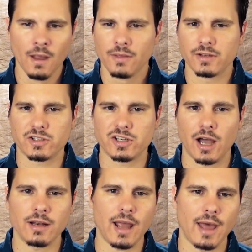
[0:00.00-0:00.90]
The
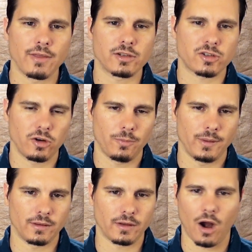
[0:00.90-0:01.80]
sun and the
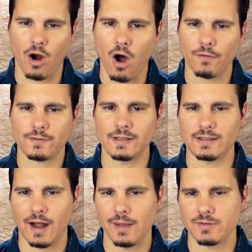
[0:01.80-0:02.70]
serpent are
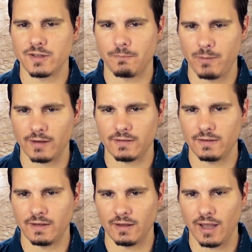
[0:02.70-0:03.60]
oftentimes
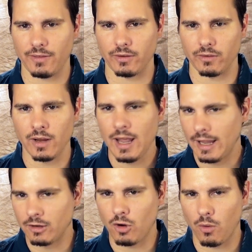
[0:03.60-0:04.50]
depicted together
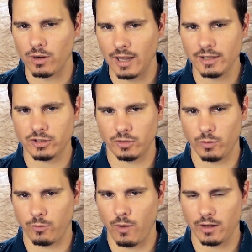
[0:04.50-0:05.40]
in correlation
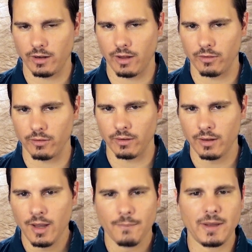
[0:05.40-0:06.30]
with one another
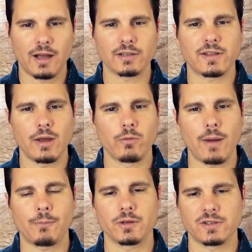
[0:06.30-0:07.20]
because they
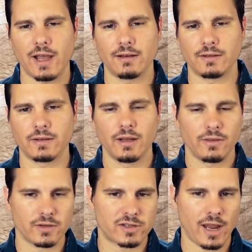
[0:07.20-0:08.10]
represent
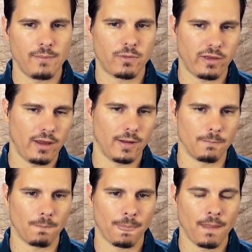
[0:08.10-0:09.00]
the same
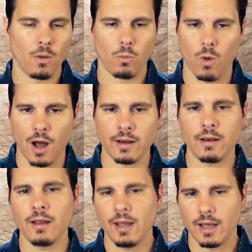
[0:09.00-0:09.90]
thing,
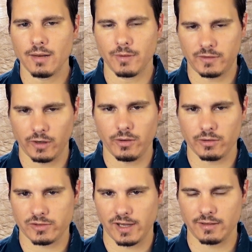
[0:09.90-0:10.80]
one in a material
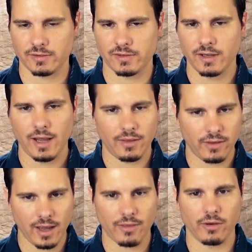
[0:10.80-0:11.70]
sense and
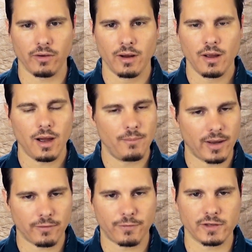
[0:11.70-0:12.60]
the other a
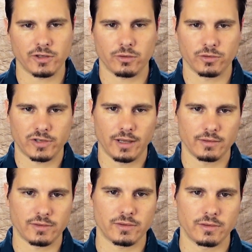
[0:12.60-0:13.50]
metaphysical
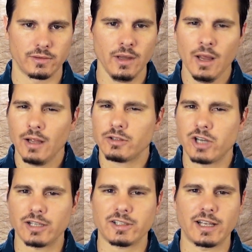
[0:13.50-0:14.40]
sense.
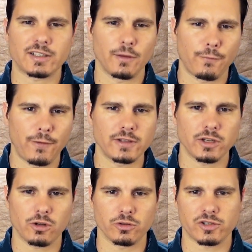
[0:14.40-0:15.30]
Just as the
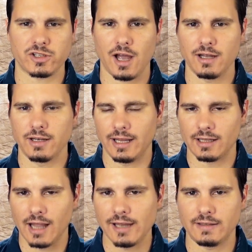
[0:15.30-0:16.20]
physical sun
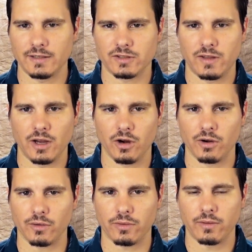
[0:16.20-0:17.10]
enlightens the
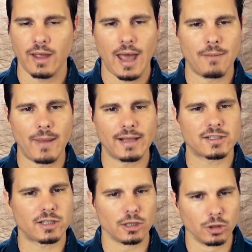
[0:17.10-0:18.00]
earth and makes
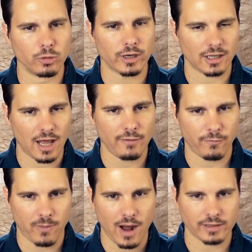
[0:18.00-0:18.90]
telluric
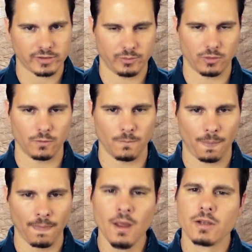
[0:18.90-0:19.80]
life possible.
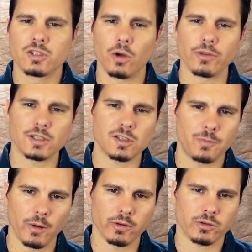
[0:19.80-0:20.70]
So the
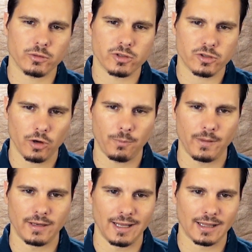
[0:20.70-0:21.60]
spiritual
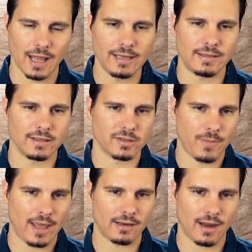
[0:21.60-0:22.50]
serpent enlightens
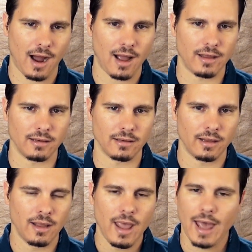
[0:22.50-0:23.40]
mankind
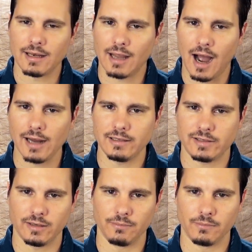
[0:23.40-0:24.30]
and guides
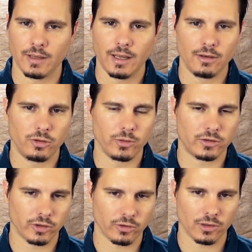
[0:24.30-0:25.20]
him into
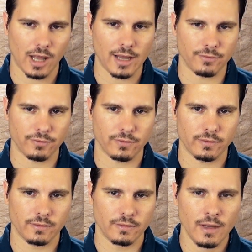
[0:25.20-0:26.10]
eternal life.
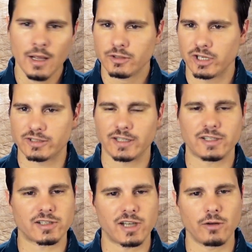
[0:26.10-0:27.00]
Just as
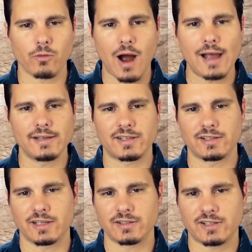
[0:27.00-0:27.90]
the sun
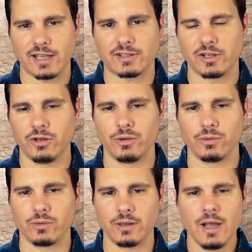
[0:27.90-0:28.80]
rises and sets
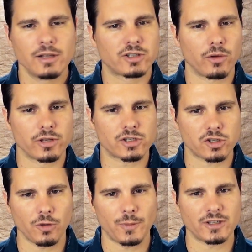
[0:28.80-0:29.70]
anew, so the
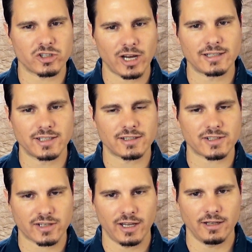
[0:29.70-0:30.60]
serpent sheds its
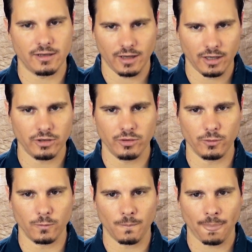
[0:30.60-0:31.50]
skin
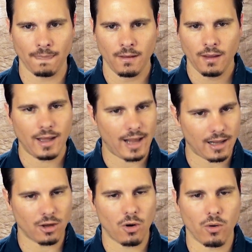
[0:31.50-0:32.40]
anew, an
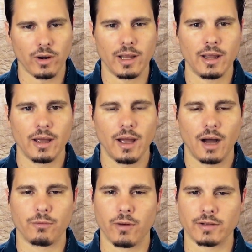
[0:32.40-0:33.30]
allegory
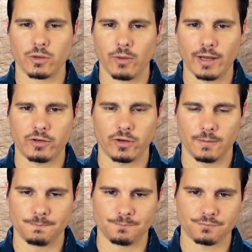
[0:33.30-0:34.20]
of
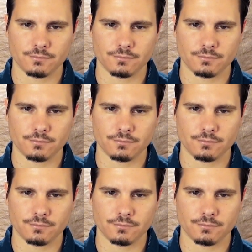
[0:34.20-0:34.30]
resurrection.